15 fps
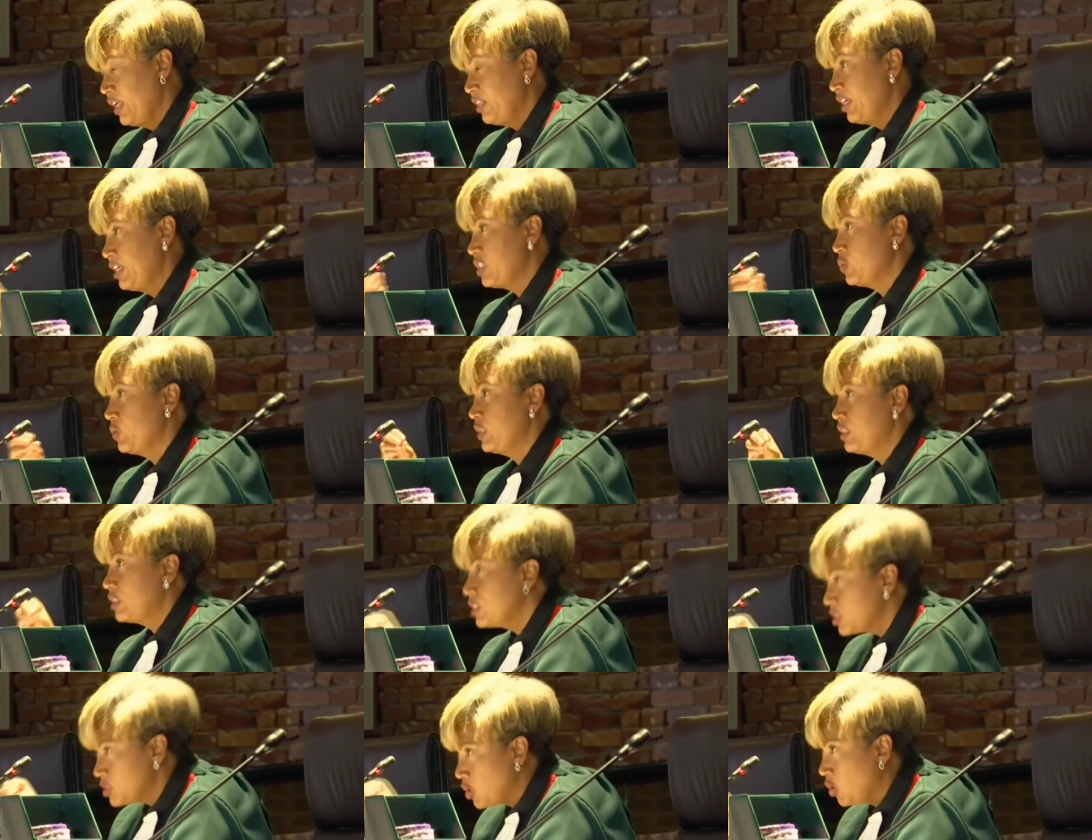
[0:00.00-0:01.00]
And that's
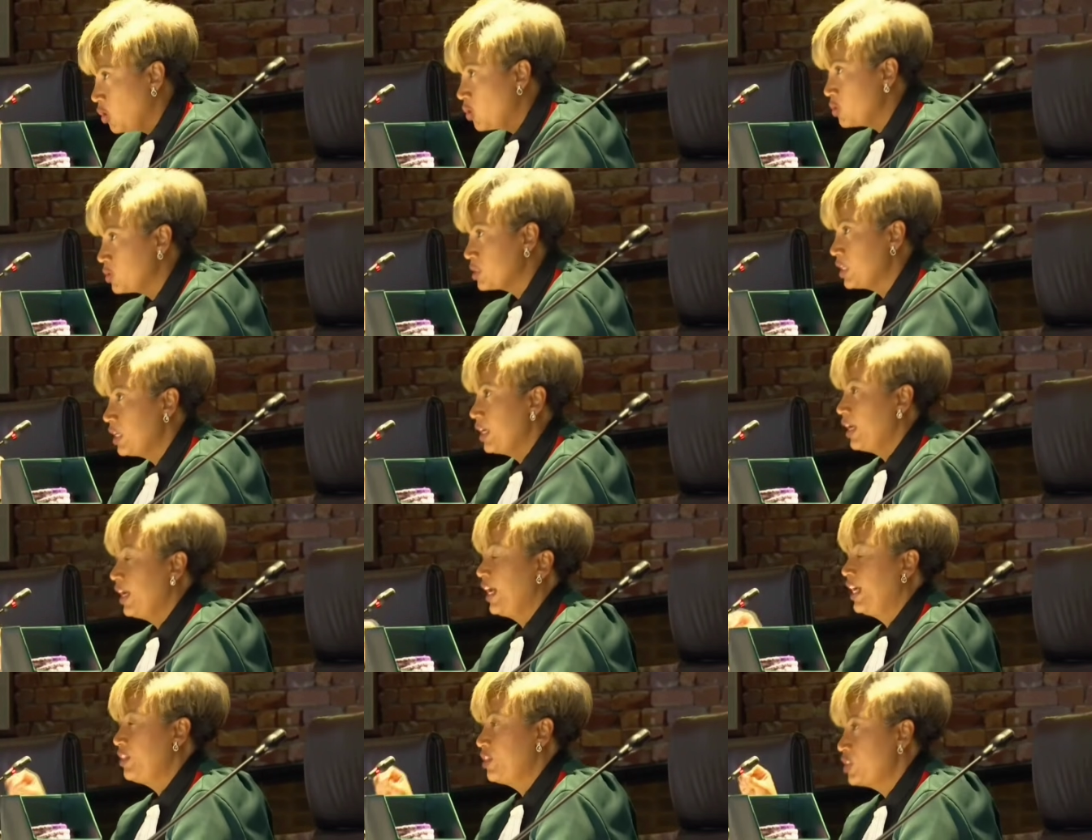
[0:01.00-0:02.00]
what this court
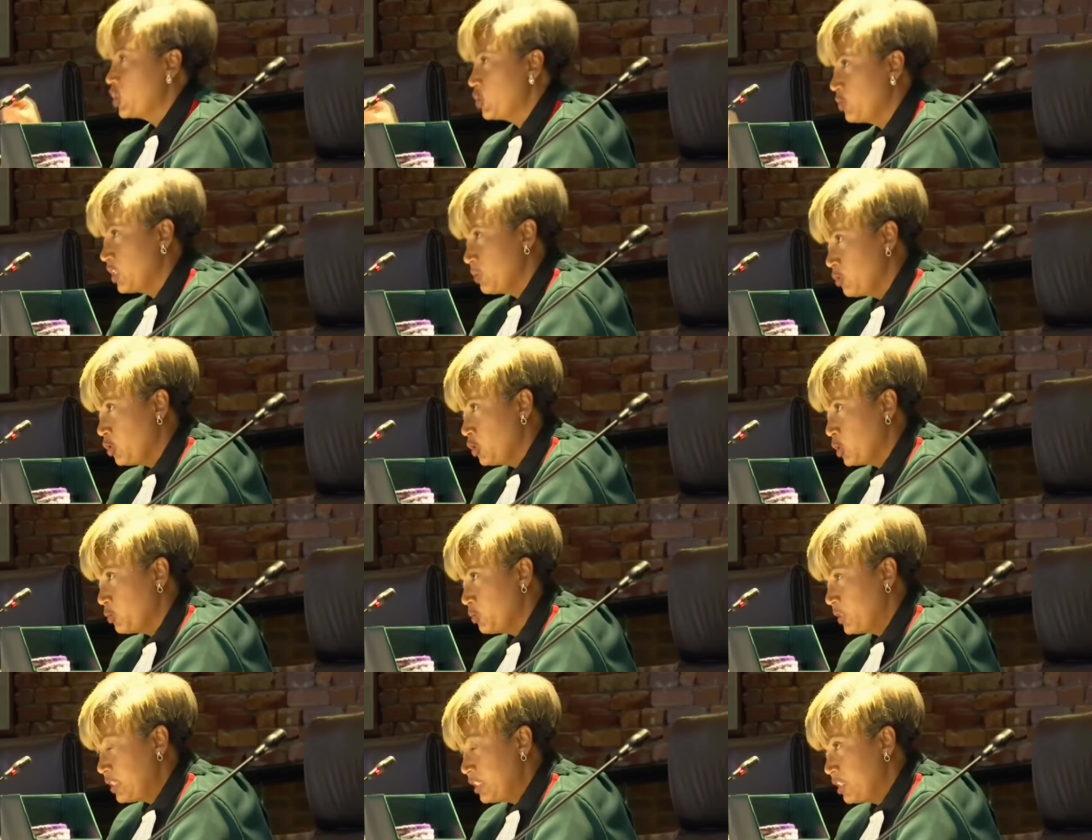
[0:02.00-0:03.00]
and the Supreme
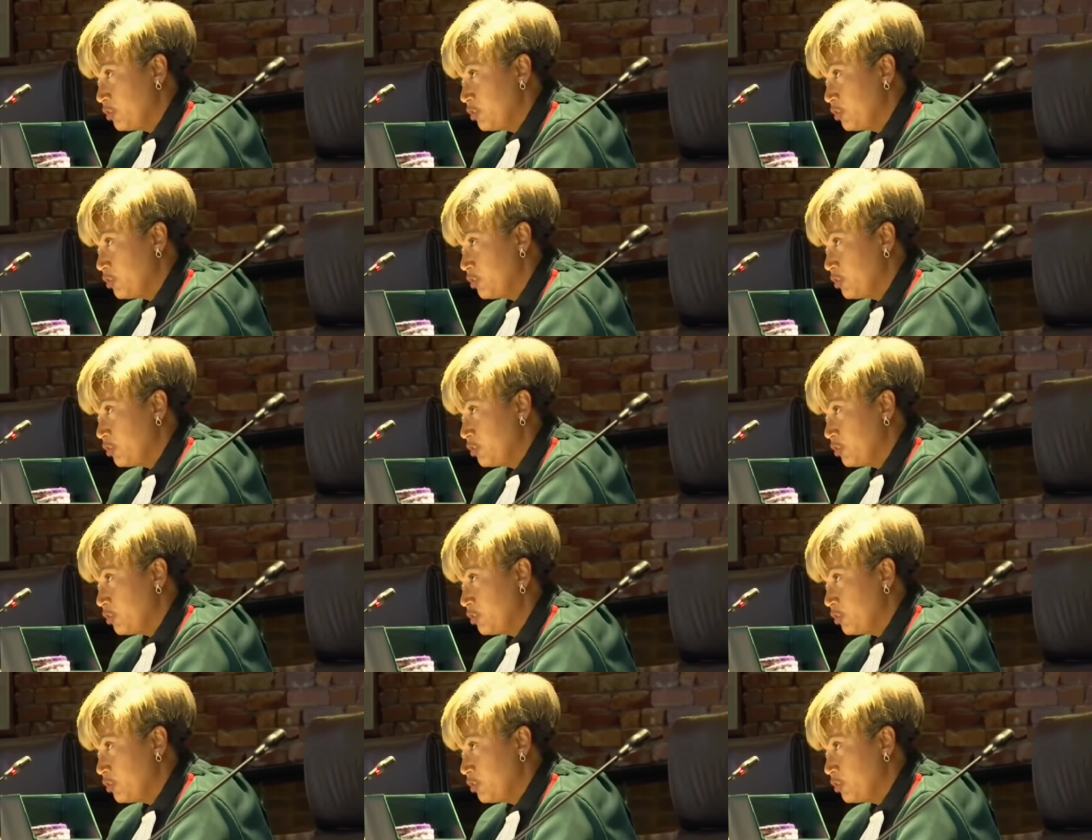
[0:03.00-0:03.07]
Court